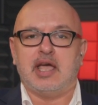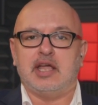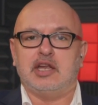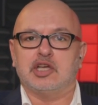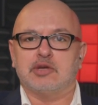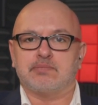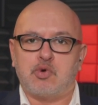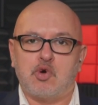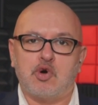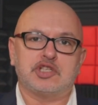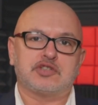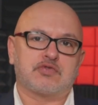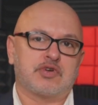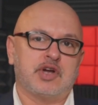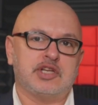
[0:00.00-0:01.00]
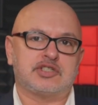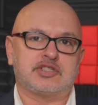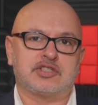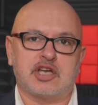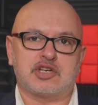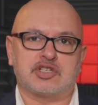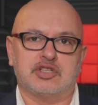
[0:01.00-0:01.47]
And you get points for each
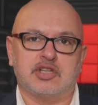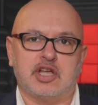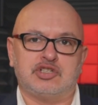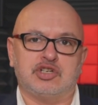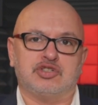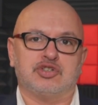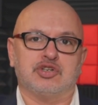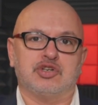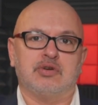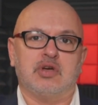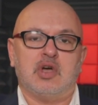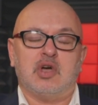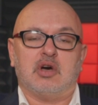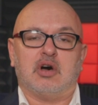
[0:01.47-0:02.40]
session that you do.